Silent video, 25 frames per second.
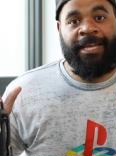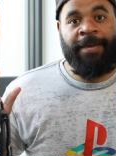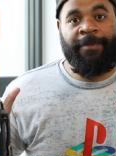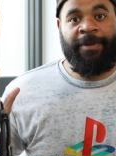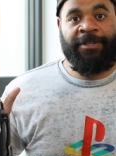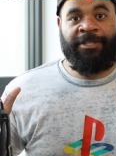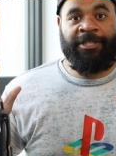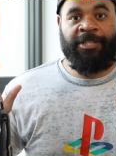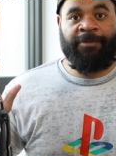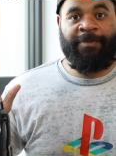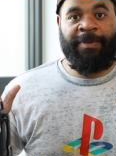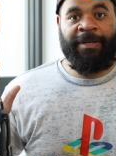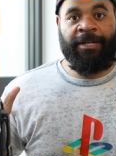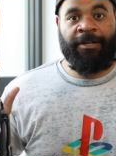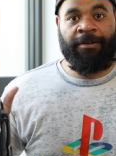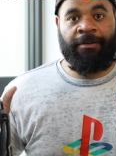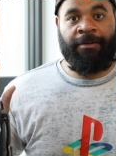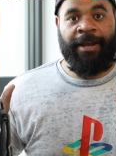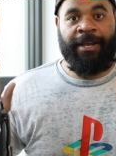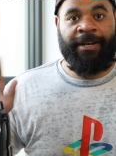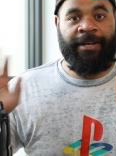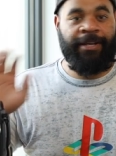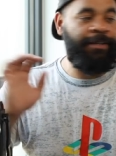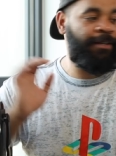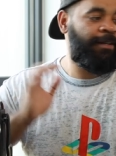image has been
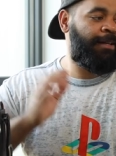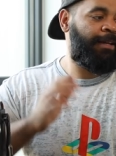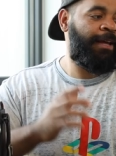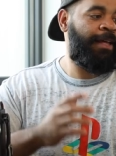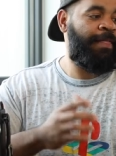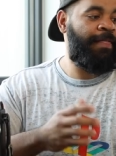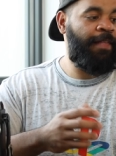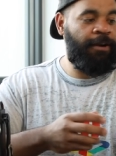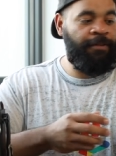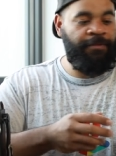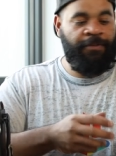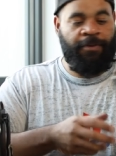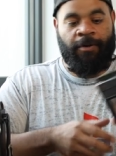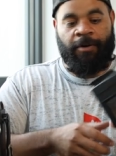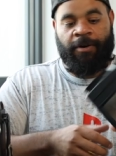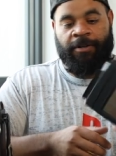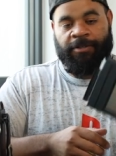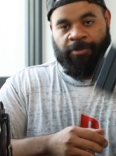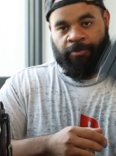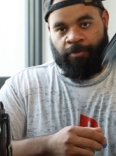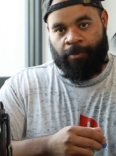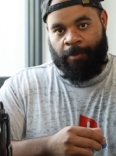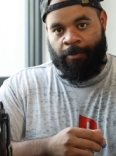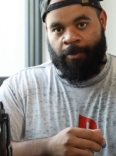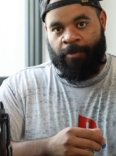created. And then of
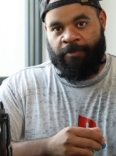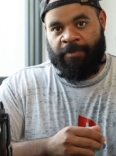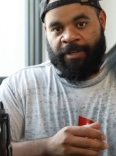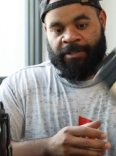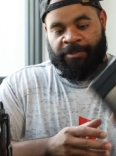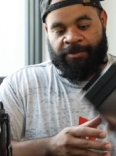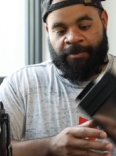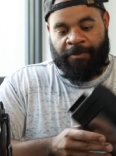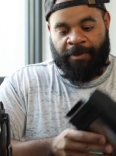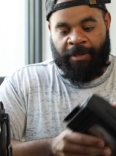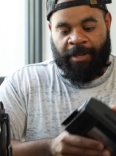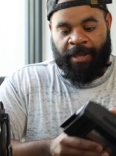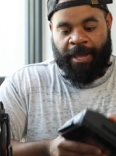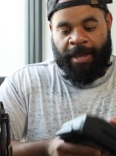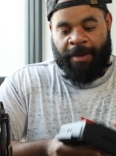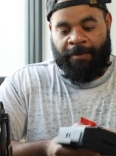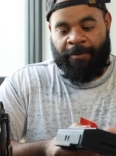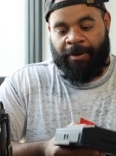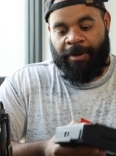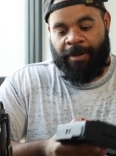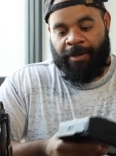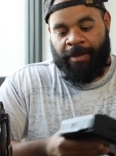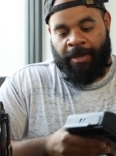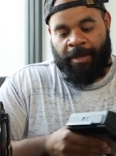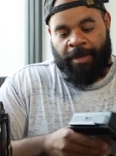course, remove this from the
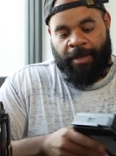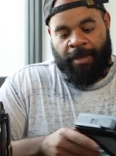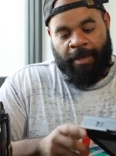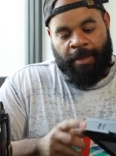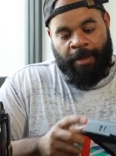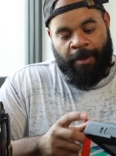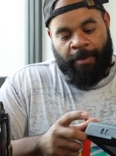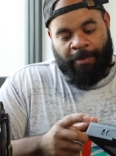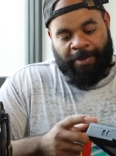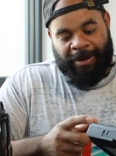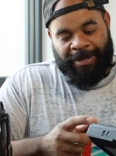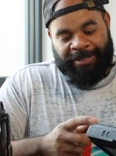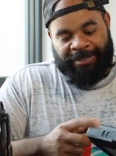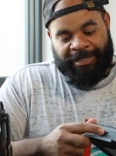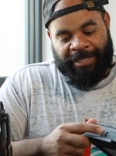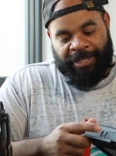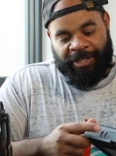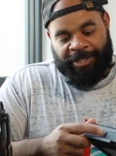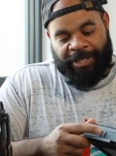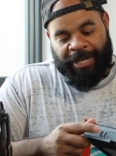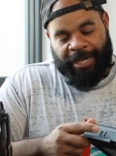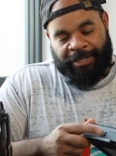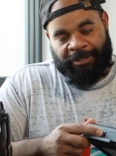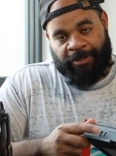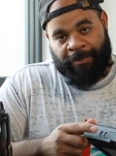camera, press the
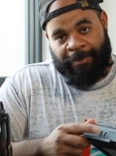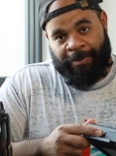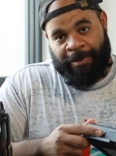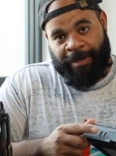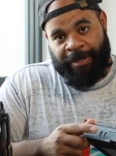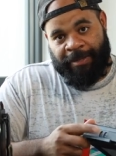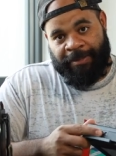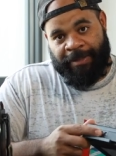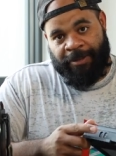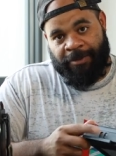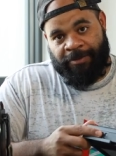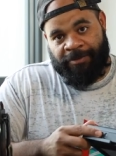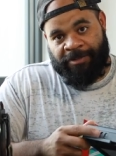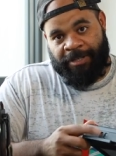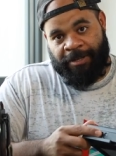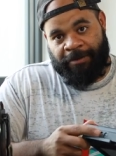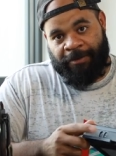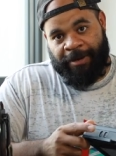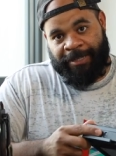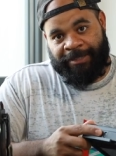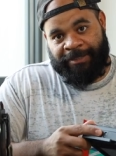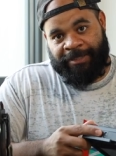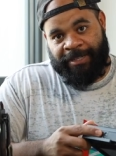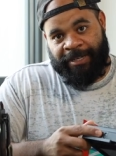ejector button that you see right